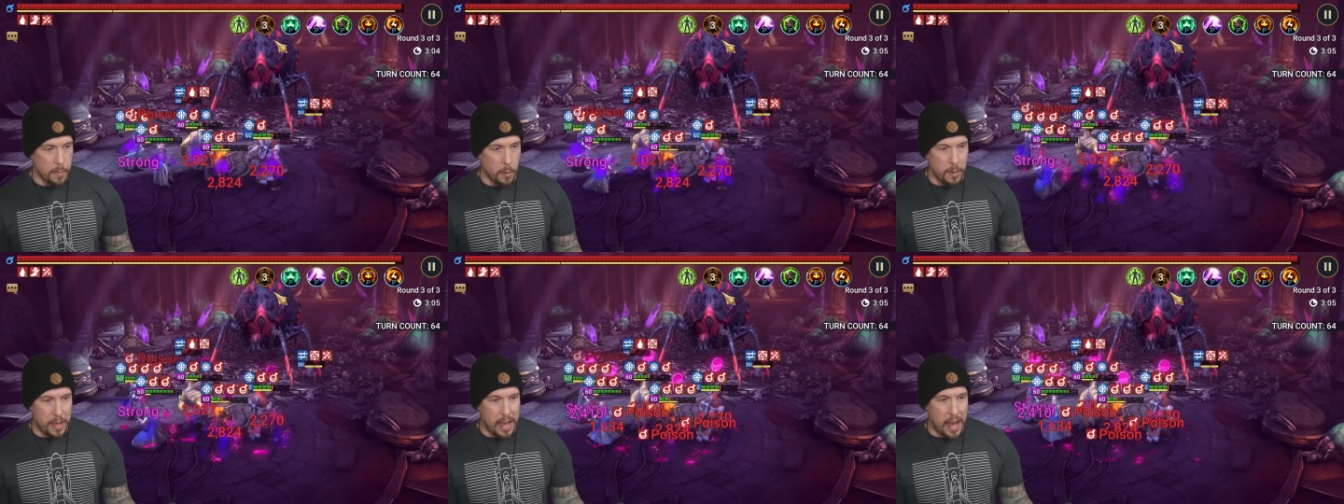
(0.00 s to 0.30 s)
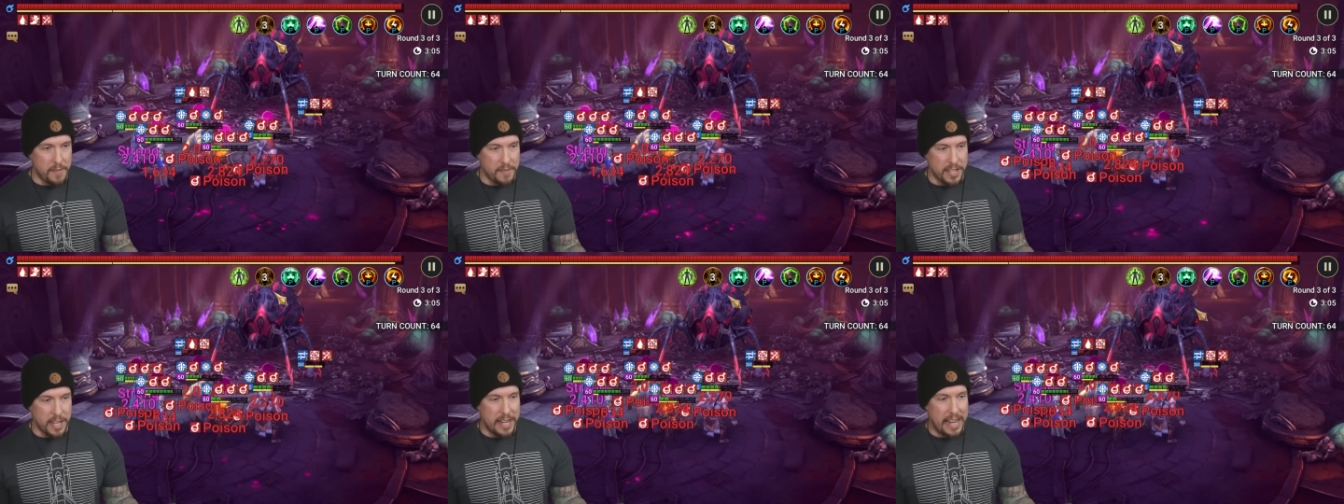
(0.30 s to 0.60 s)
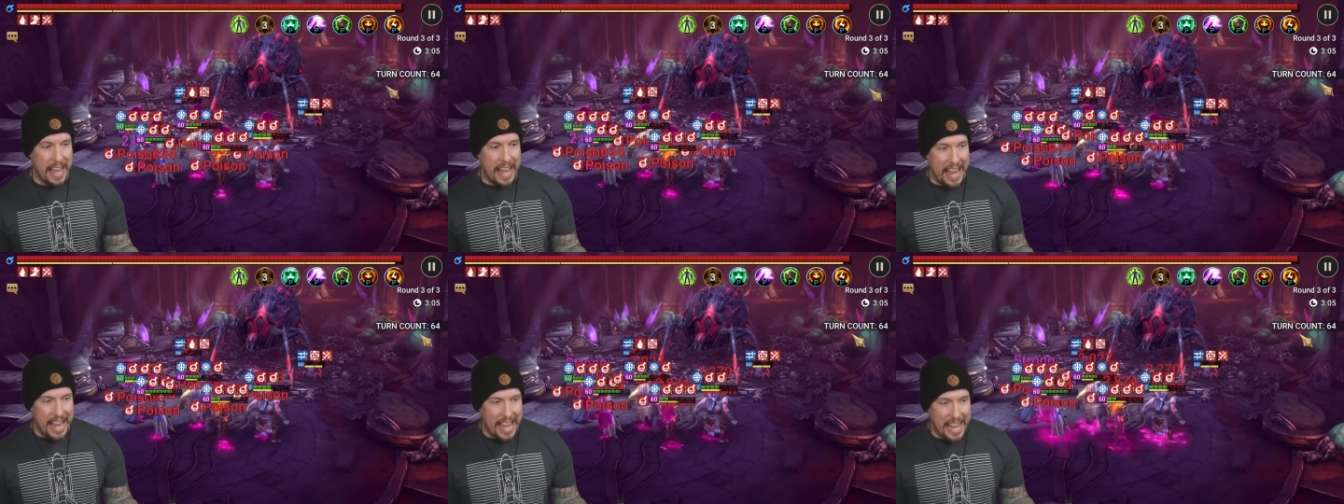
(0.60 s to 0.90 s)
but we haven't done
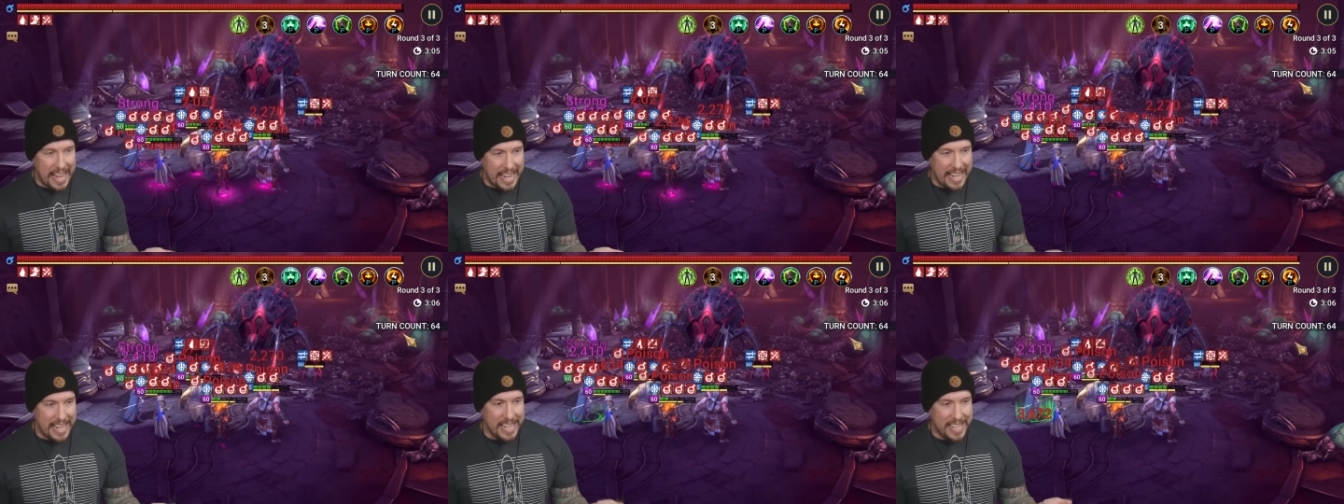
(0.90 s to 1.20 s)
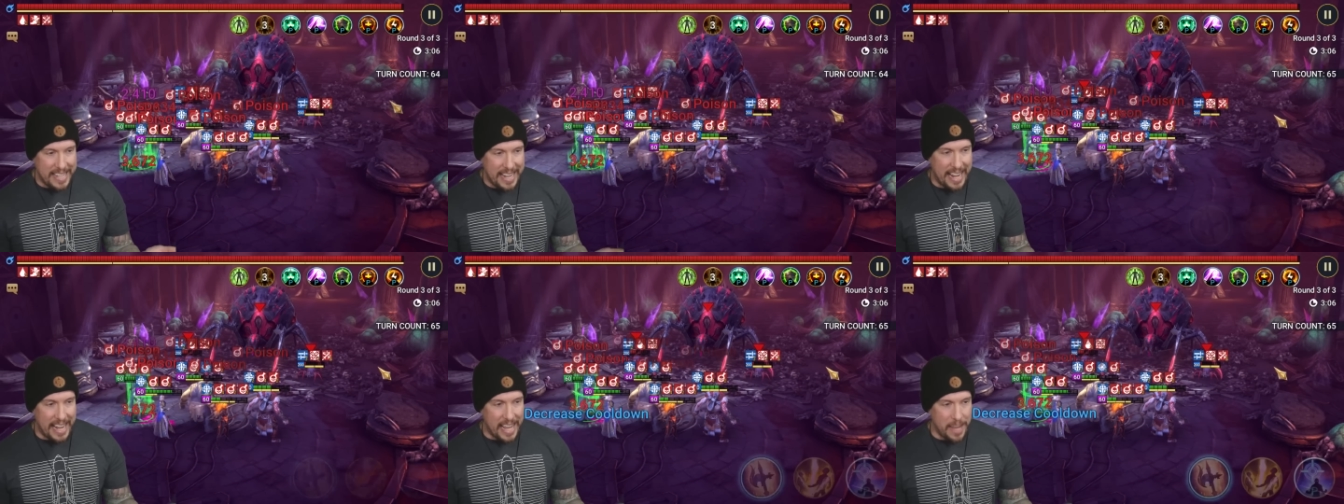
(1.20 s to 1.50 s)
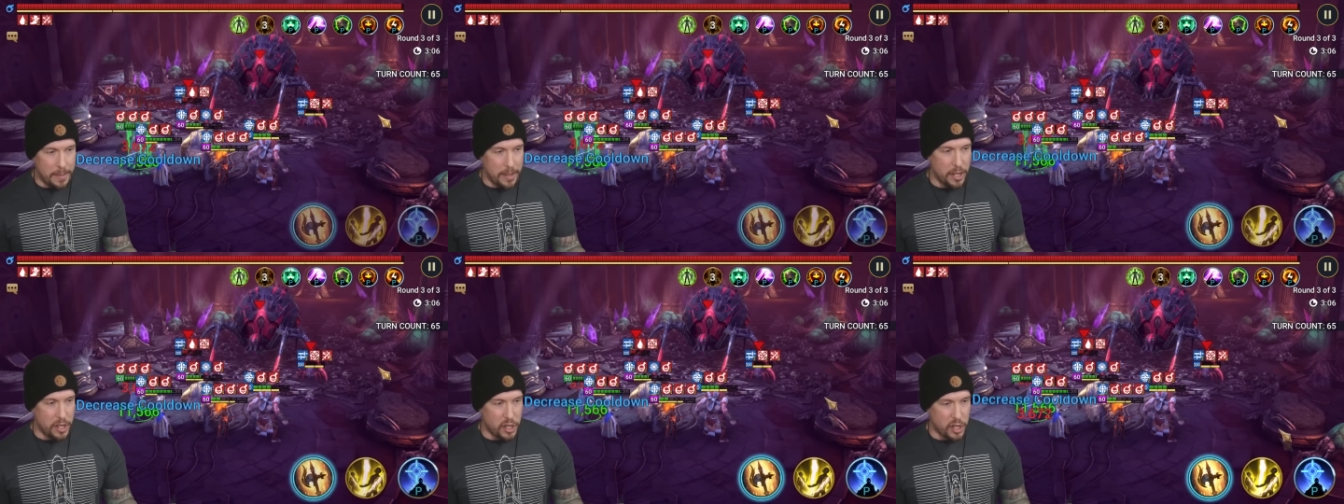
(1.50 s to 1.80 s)
any
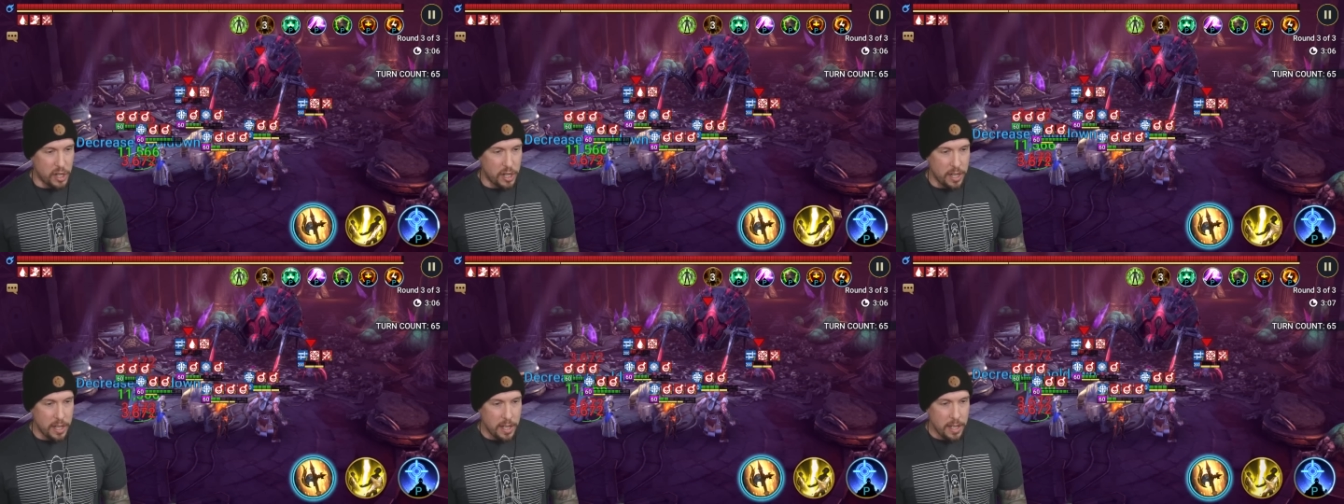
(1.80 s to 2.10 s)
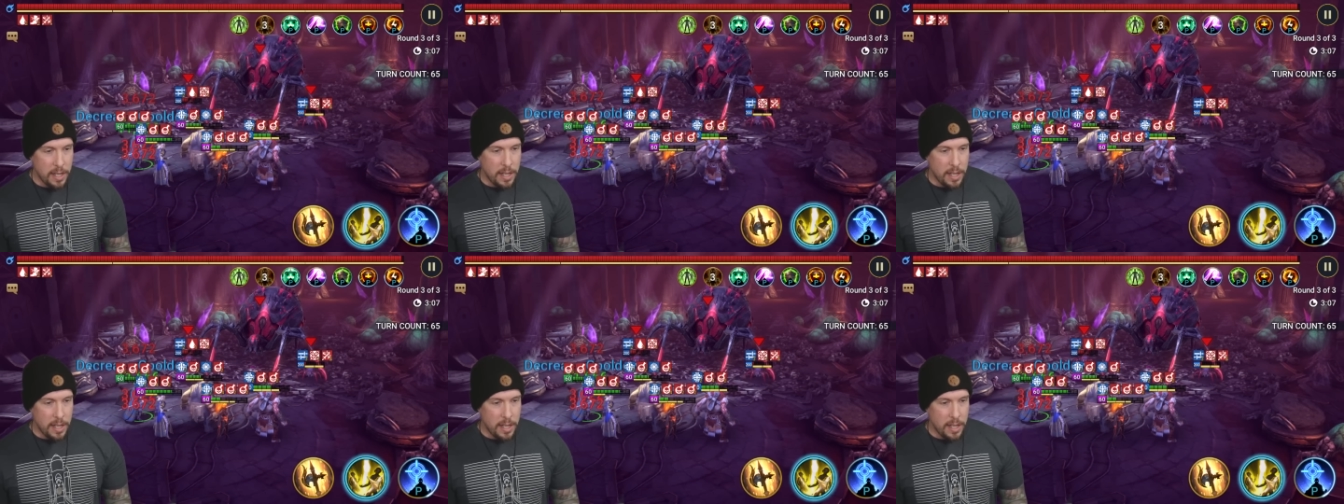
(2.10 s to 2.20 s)
damage,